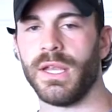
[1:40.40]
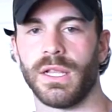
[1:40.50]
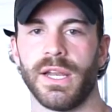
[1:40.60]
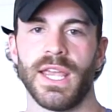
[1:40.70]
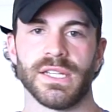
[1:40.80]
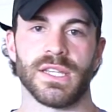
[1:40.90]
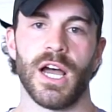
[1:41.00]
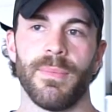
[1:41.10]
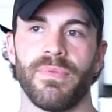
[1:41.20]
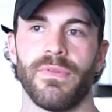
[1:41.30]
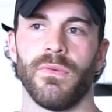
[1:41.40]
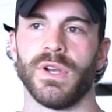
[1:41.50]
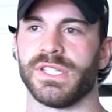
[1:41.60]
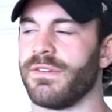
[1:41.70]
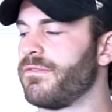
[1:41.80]
Gleddy has a top,
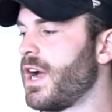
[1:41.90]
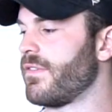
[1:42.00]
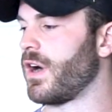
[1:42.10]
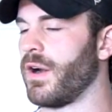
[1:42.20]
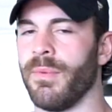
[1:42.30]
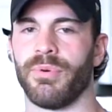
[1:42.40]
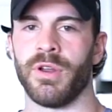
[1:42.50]
what is it, a 5 RM